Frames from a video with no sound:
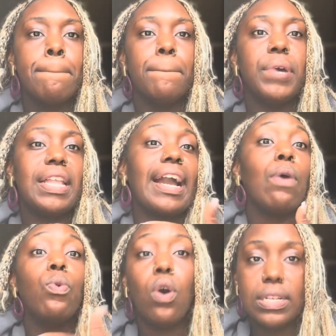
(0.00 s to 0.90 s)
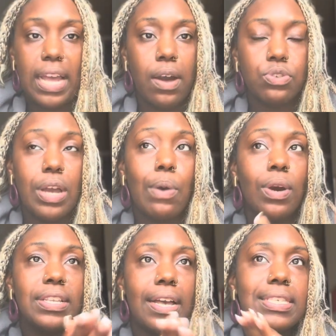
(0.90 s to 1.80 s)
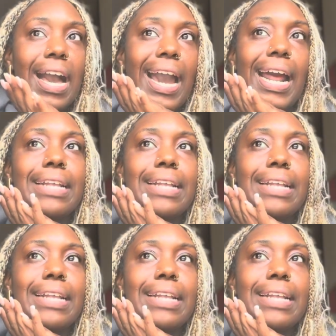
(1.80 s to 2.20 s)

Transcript: but I walked out. So I walked outside.